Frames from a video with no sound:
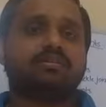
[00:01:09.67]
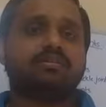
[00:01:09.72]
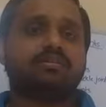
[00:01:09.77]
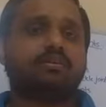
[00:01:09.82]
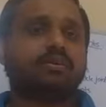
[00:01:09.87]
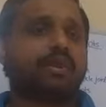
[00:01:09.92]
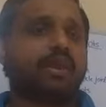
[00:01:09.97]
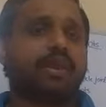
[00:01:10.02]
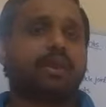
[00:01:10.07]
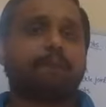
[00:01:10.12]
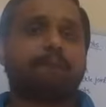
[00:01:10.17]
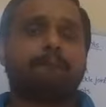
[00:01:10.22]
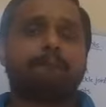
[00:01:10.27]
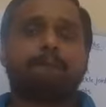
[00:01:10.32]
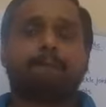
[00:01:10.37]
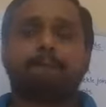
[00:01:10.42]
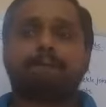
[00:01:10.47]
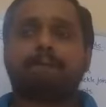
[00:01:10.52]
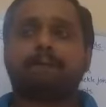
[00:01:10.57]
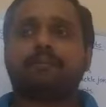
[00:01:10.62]
Okay,
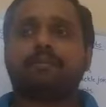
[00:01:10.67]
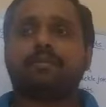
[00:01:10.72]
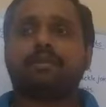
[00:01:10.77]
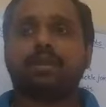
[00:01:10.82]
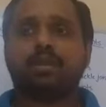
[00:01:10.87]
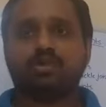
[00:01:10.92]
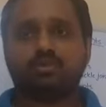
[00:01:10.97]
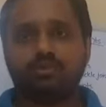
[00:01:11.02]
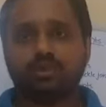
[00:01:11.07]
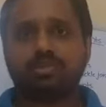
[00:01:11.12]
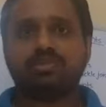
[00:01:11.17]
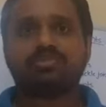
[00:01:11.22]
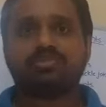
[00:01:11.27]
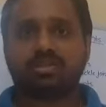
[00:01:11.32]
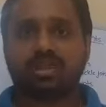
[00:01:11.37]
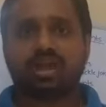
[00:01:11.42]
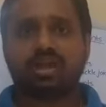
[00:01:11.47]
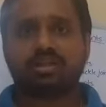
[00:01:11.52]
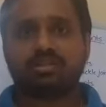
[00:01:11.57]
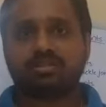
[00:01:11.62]
now we'll
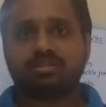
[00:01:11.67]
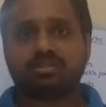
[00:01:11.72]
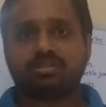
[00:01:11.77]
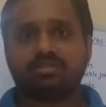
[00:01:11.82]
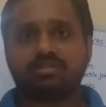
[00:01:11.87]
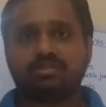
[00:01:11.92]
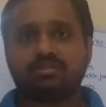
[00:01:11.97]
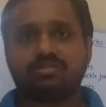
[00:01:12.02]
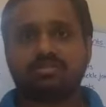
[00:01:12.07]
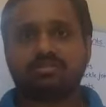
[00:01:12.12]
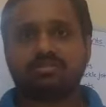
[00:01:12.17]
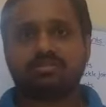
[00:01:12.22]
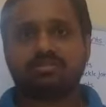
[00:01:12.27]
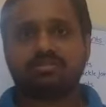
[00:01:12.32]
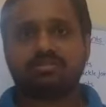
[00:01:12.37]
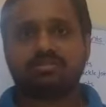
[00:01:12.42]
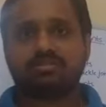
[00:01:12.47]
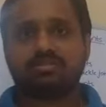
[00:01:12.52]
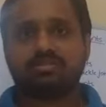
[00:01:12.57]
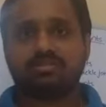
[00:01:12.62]
start
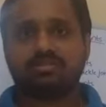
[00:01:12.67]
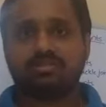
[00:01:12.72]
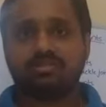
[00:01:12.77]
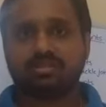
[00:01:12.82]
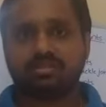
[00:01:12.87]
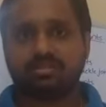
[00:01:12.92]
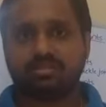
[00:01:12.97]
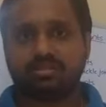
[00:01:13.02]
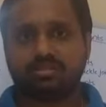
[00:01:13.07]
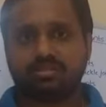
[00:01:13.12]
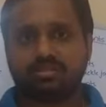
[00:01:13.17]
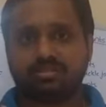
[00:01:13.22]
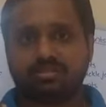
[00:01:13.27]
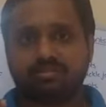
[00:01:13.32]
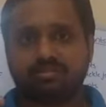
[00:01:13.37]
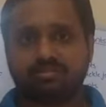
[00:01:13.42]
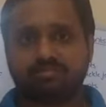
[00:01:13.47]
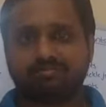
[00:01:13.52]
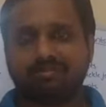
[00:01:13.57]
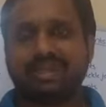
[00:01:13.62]

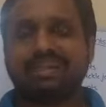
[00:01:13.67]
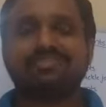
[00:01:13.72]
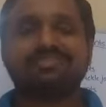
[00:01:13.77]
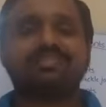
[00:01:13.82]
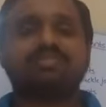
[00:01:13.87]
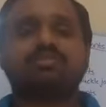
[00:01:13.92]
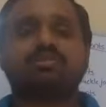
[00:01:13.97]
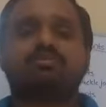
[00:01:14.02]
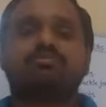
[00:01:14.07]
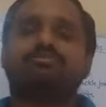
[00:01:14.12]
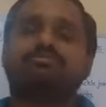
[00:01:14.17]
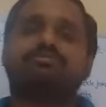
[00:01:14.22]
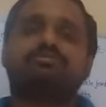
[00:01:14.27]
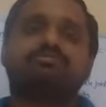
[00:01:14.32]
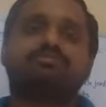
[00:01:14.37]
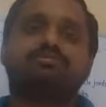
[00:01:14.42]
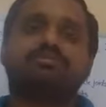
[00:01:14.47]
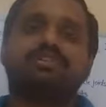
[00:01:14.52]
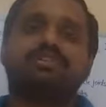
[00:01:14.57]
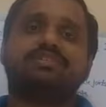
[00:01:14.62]
the basics of
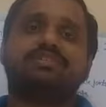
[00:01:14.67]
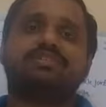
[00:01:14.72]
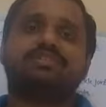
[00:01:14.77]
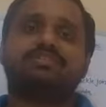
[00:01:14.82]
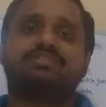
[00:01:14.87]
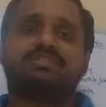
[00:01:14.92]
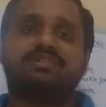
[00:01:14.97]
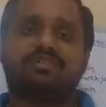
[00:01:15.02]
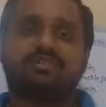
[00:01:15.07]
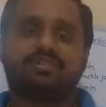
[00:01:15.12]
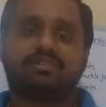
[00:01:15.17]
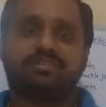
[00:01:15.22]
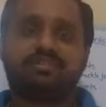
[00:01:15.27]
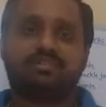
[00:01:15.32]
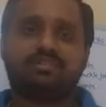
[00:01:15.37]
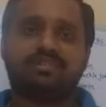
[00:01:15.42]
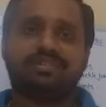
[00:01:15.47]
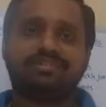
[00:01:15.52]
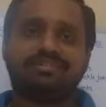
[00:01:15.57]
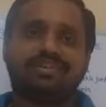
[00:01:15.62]
this
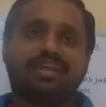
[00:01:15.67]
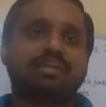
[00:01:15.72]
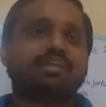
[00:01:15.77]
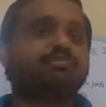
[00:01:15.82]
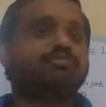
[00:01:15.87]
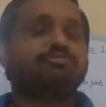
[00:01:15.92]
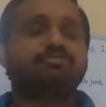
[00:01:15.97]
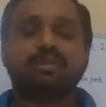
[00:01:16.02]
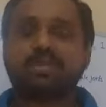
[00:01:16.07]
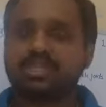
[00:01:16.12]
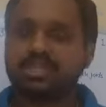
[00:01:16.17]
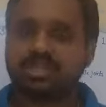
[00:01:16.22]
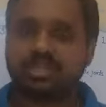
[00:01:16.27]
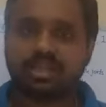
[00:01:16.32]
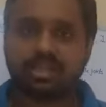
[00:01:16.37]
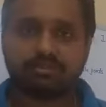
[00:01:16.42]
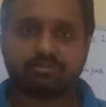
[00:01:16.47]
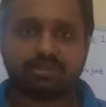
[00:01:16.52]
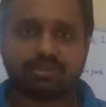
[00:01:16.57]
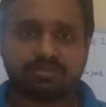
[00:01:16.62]
design of machine
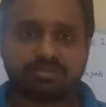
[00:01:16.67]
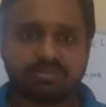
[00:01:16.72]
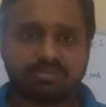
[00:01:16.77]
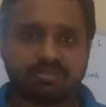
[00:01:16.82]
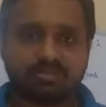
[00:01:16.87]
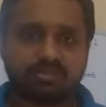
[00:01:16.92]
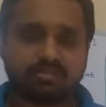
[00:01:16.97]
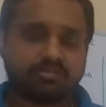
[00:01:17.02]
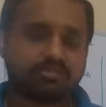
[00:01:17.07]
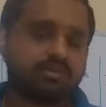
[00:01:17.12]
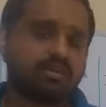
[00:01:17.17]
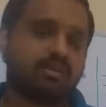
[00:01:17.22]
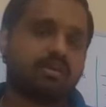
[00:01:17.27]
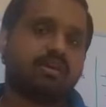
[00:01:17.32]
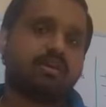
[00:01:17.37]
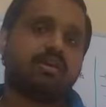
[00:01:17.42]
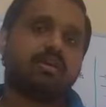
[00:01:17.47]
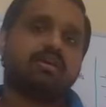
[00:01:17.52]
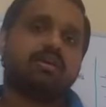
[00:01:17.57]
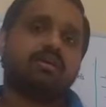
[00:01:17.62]
elements
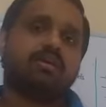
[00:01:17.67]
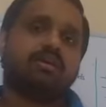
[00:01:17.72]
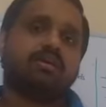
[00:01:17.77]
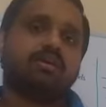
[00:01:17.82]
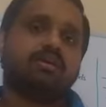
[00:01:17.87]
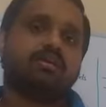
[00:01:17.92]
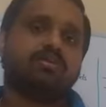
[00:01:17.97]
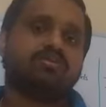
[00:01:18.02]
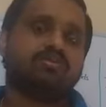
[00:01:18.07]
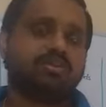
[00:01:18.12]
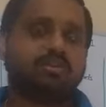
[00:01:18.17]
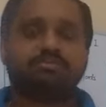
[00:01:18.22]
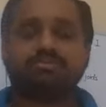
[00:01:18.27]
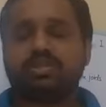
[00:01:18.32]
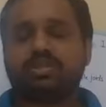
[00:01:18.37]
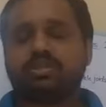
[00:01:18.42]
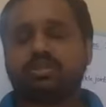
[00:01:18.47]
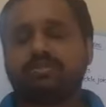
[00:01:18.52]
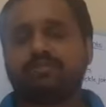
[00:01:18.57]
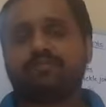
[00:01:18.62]

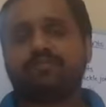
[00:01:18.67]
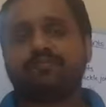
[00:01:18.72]
subject.